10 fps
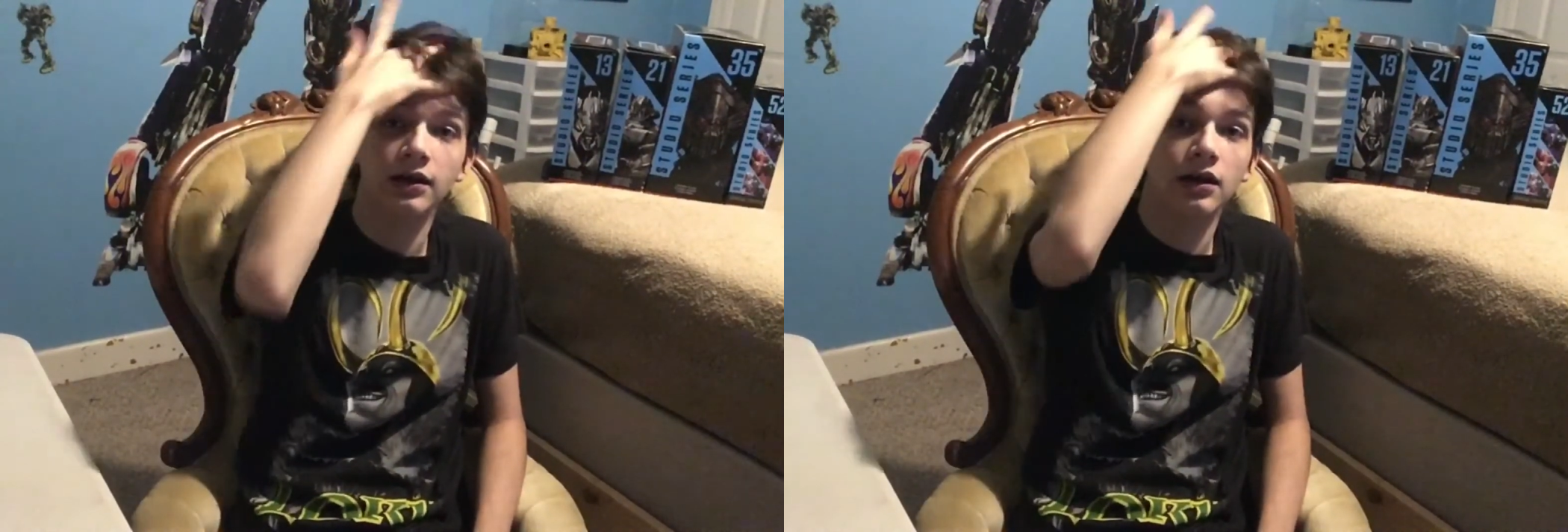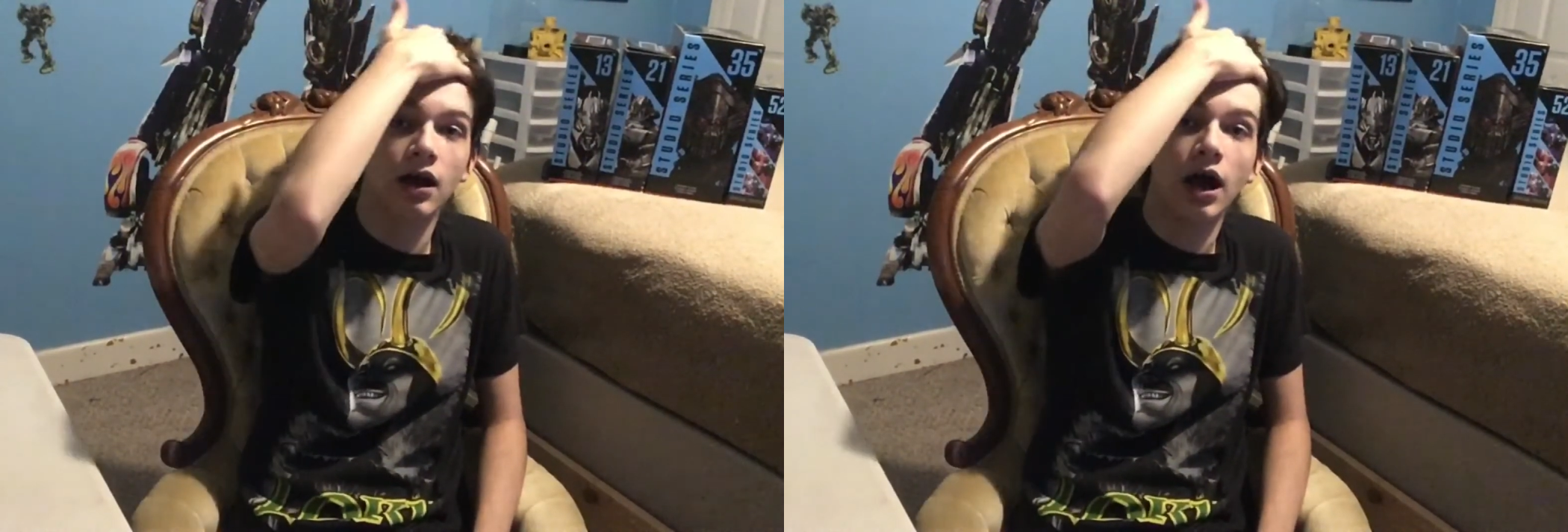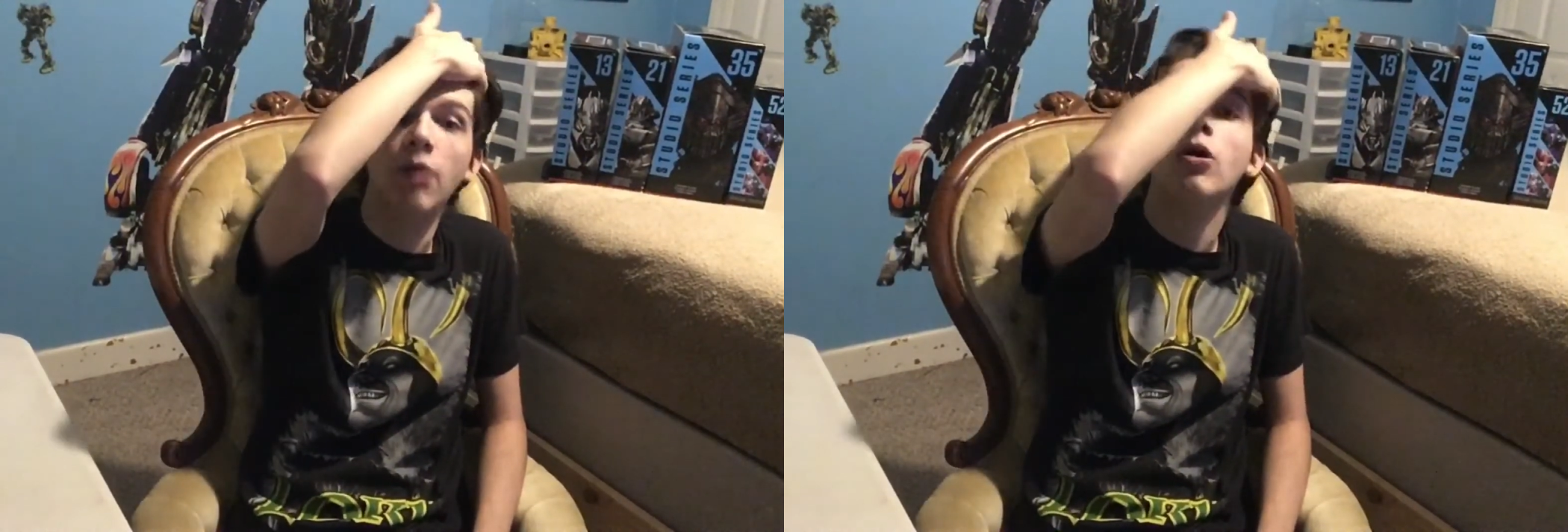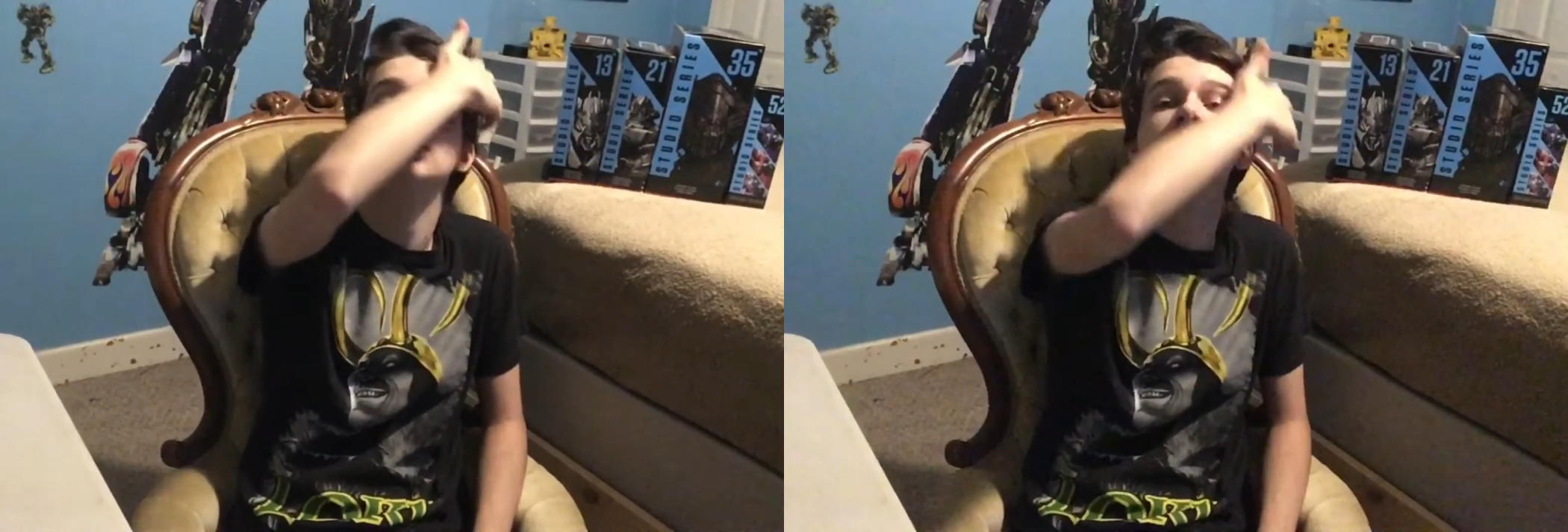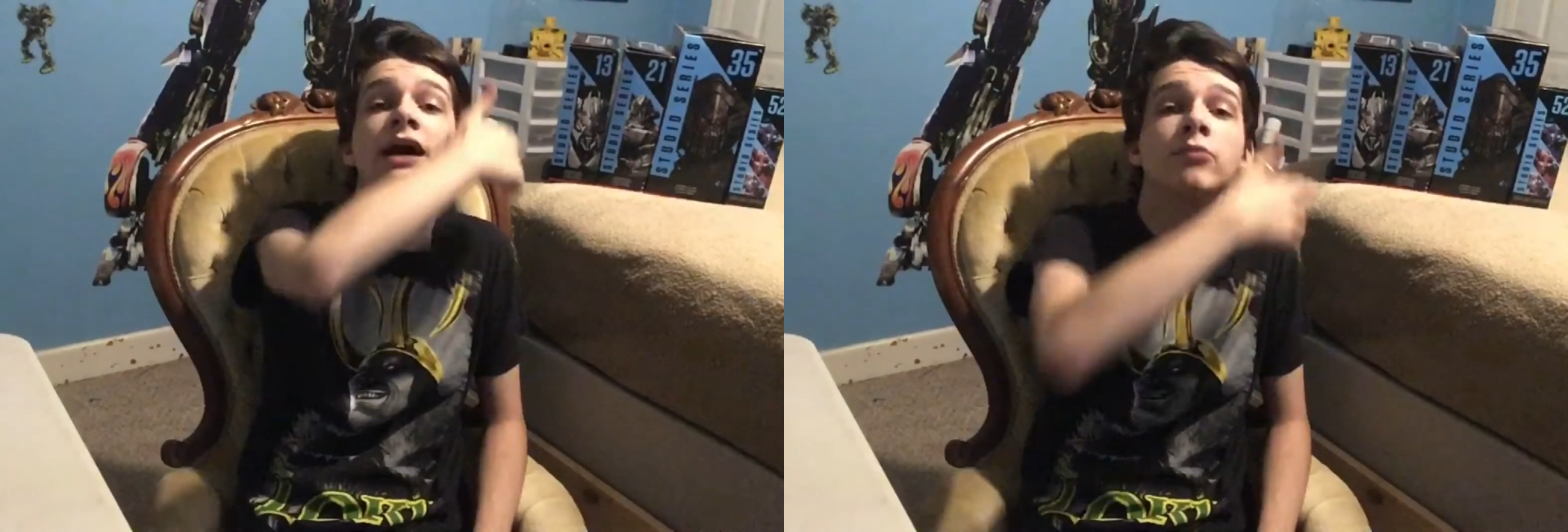I want
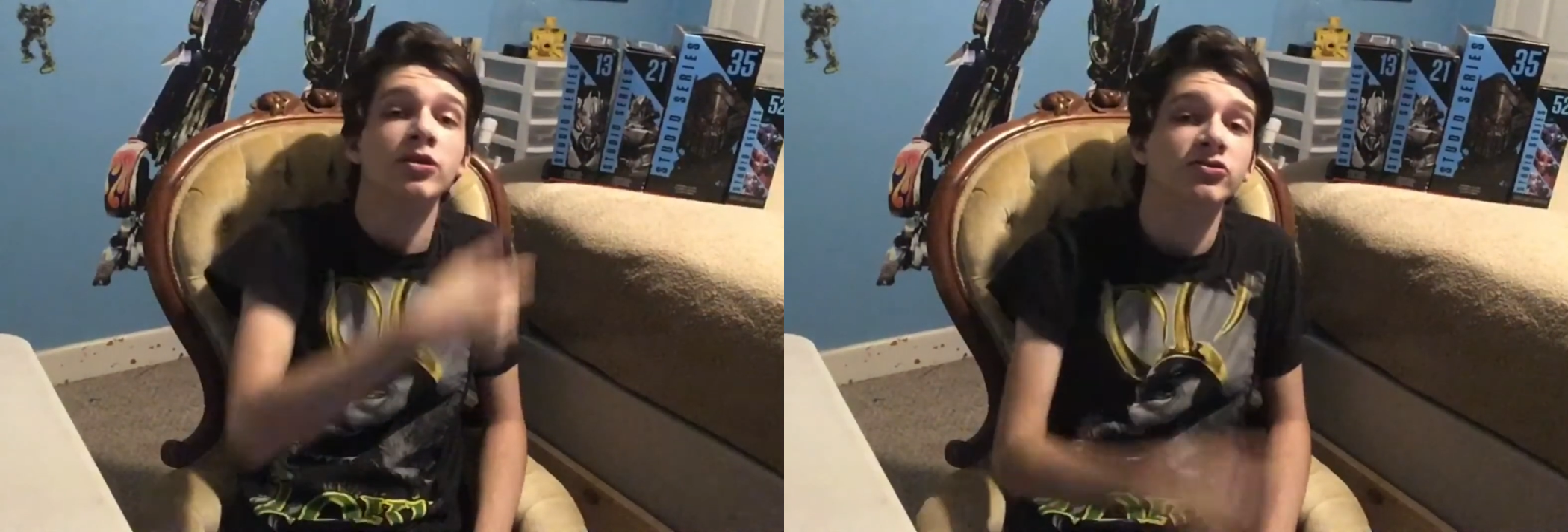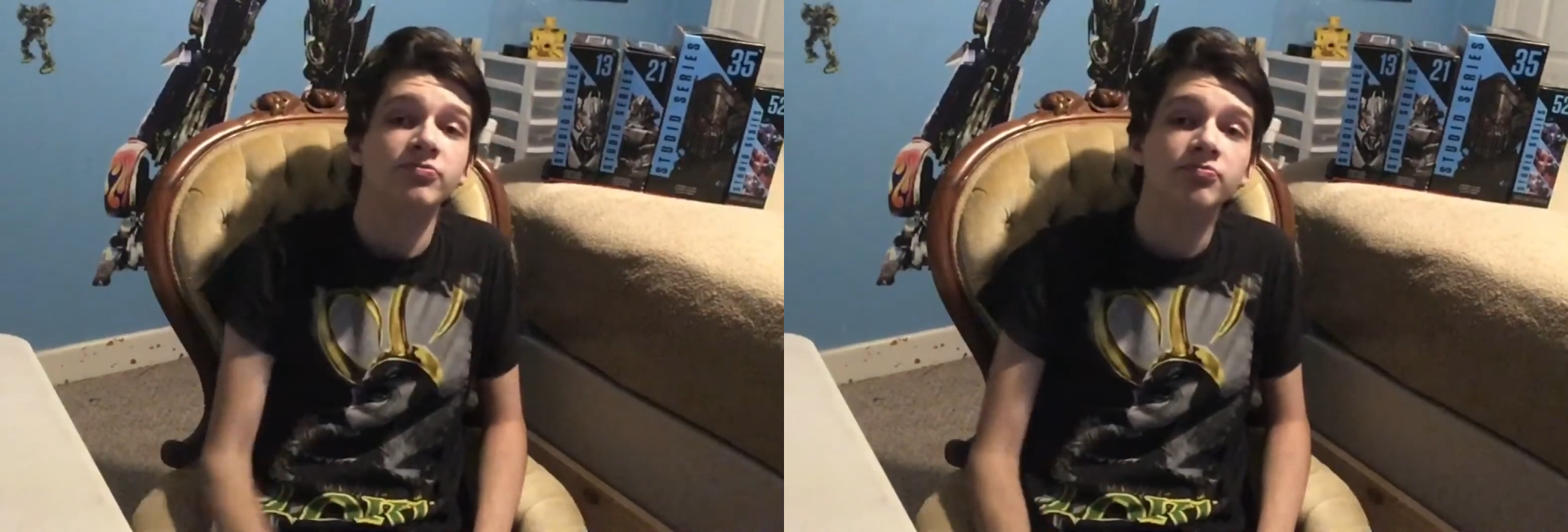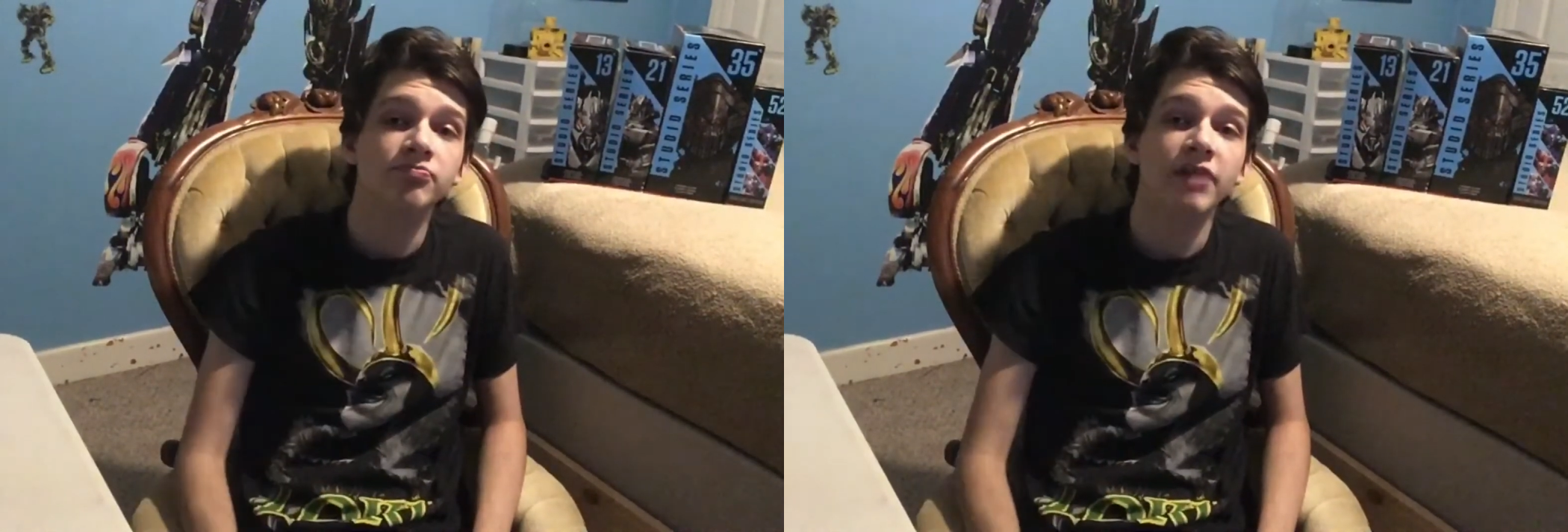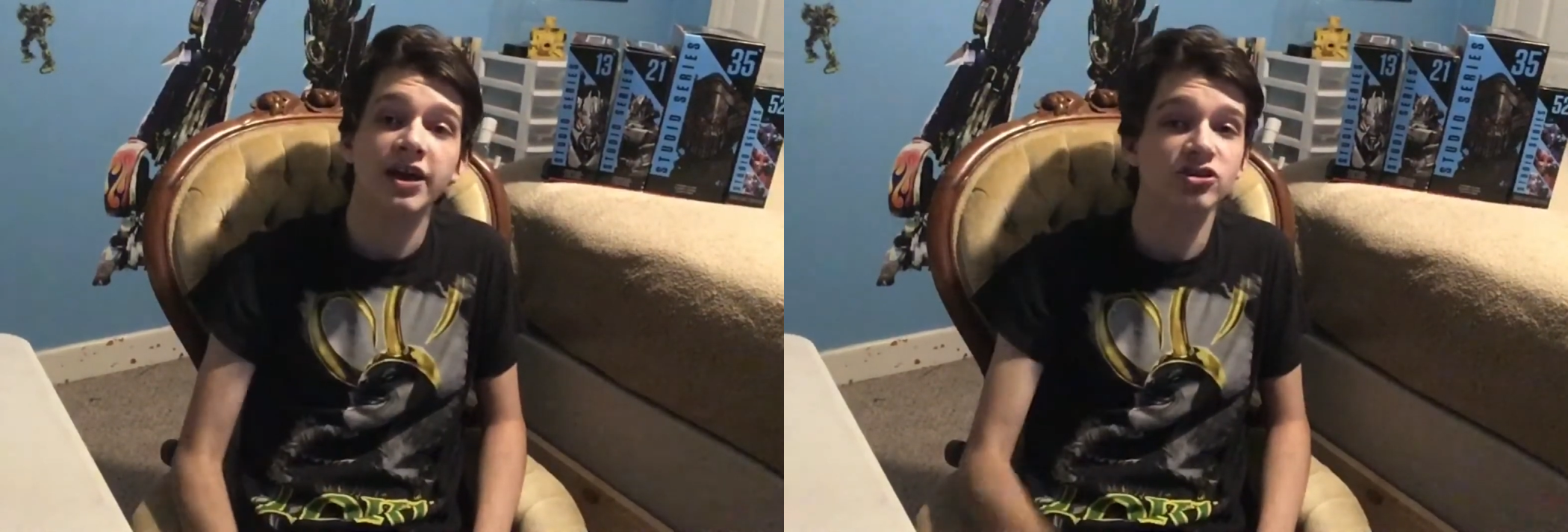Sideways and